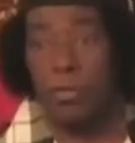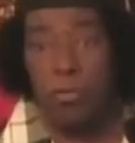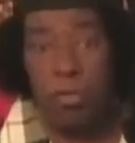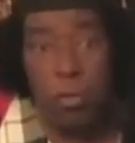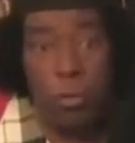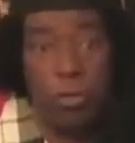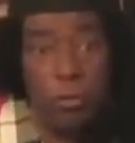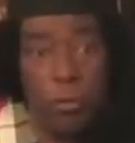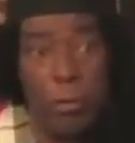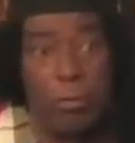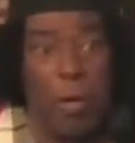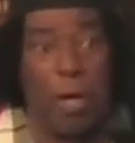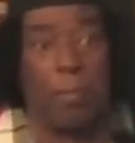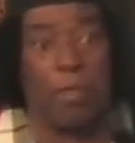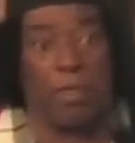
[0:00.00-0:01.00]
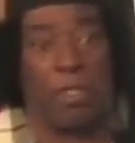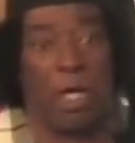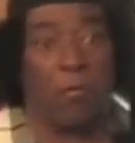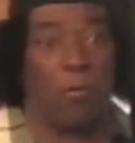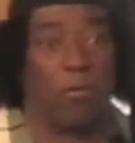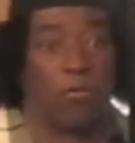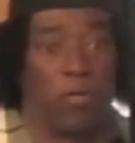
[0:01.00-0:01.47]
to do with the republic
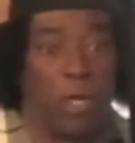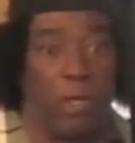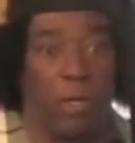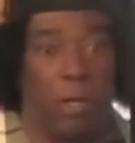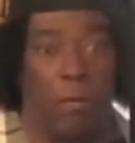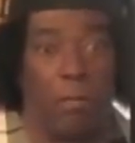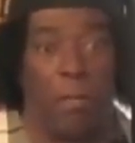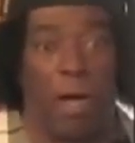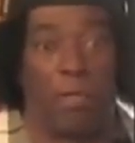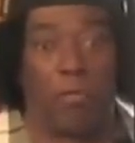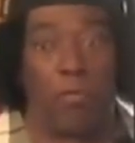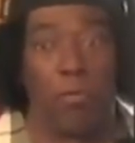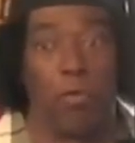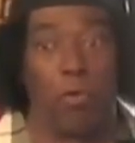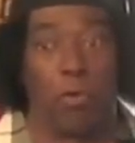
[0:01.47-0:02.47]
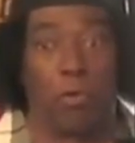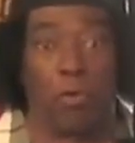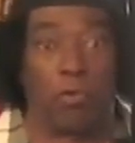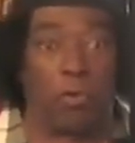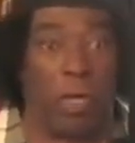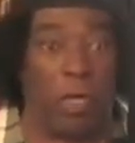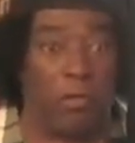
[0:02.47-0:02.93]
that was set up by the
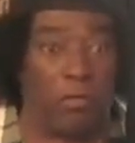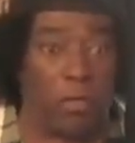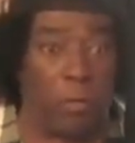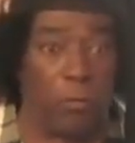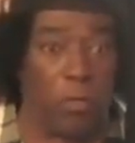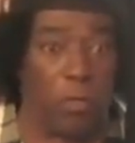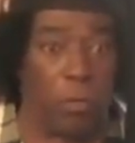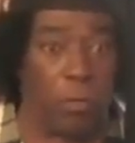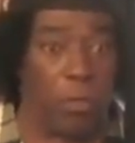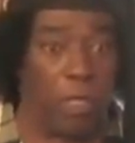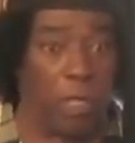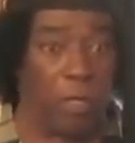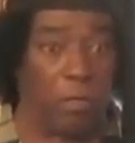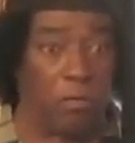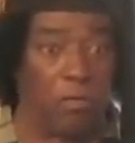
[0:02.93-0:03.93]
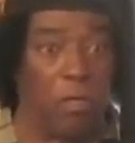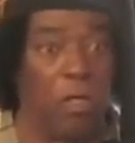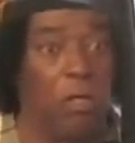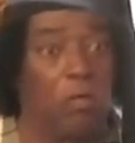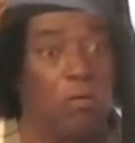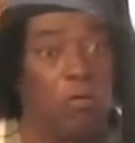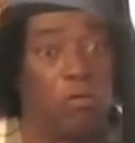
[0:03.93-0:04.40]
Moors and some Europeans
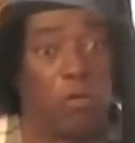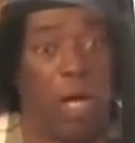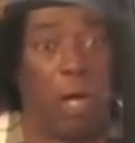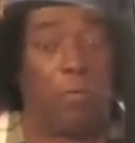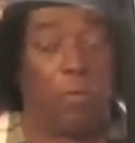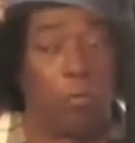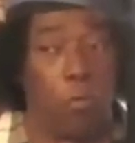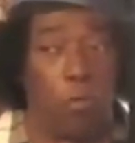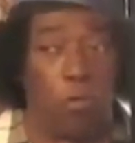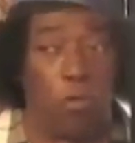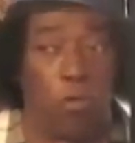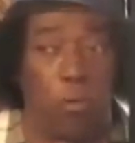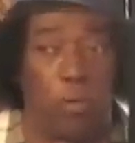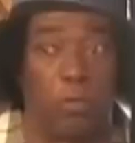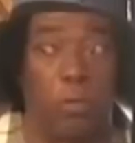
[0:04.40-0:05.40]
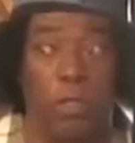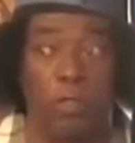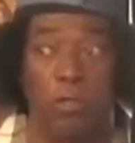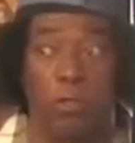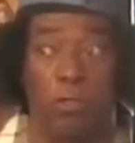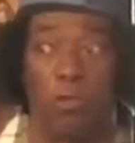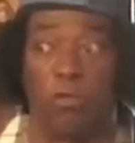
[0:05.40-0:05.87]
to stop the wars
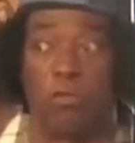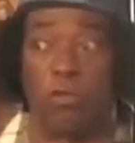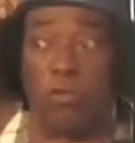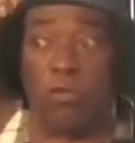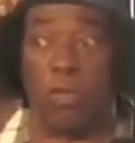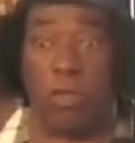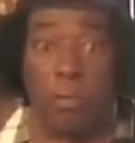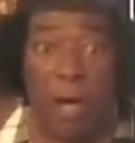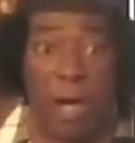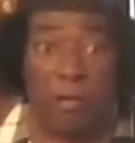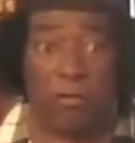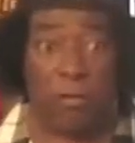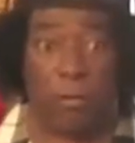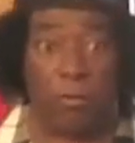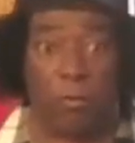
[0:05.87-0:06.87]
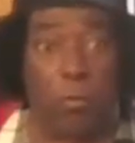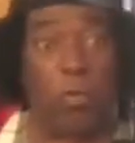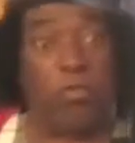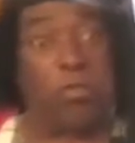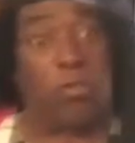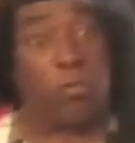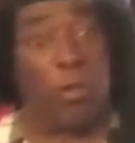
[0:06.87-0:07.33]
between the Christians and the Muslims,
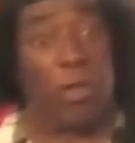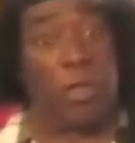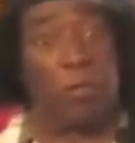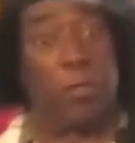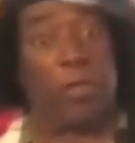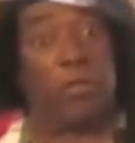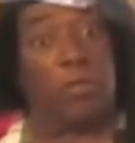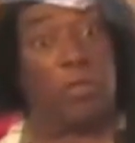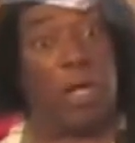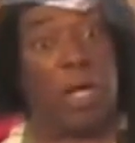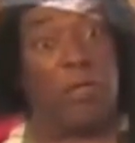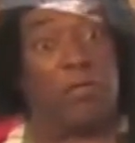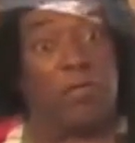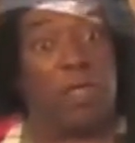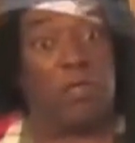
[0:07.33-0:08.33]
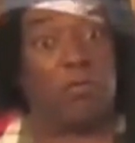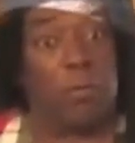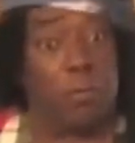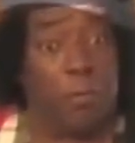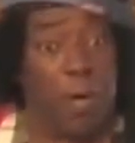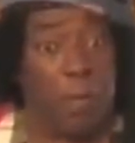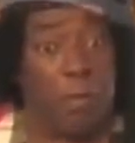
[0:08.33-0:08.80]
which is really what the United States
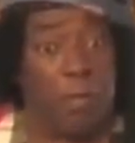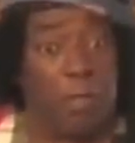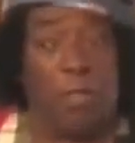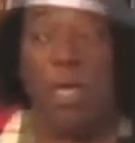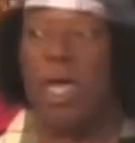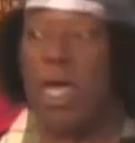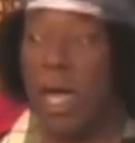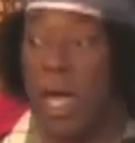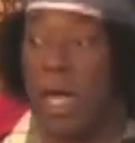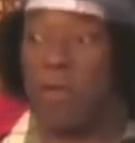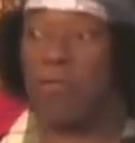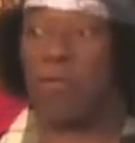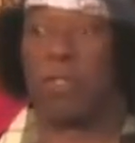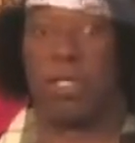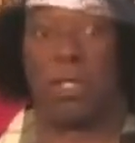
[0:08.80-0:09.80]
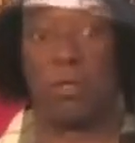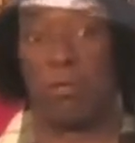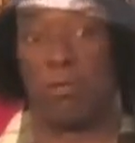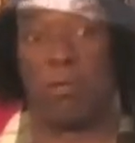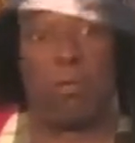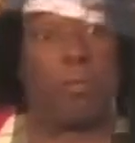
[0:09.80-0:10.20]
Republic actually is the